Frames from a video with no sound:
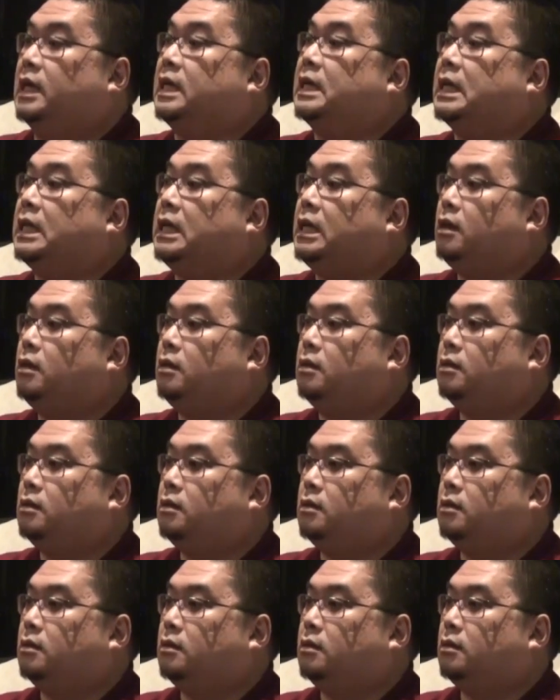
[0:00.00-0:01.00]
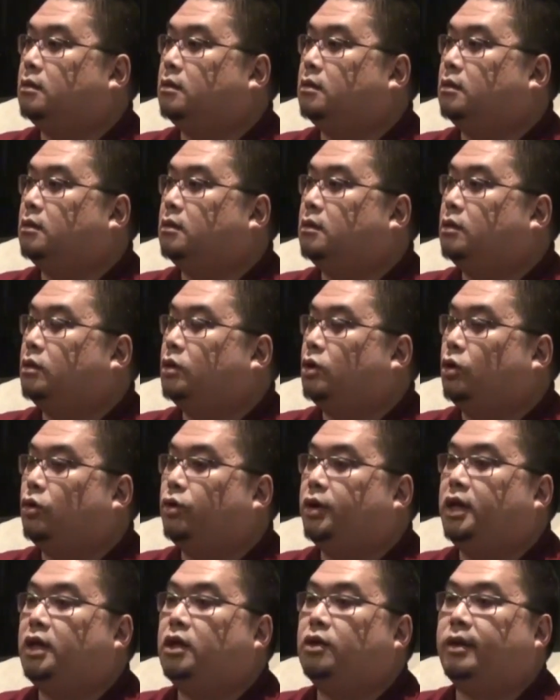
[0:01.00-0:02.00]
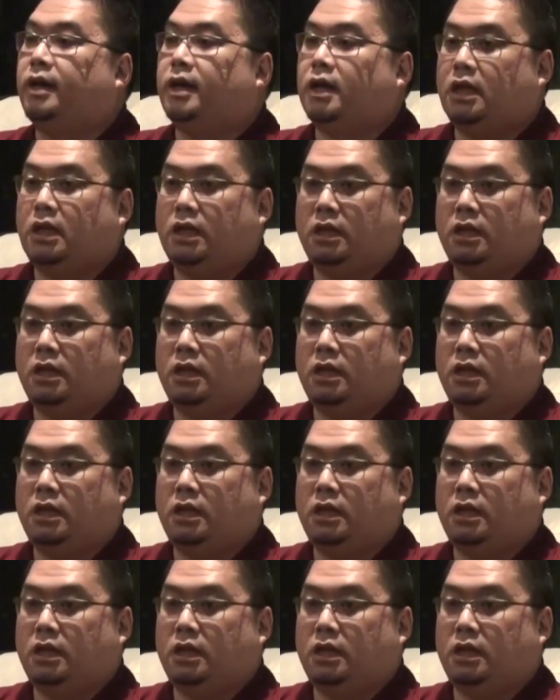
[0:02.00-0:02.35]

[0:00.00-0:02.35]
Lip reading: Killing or indirect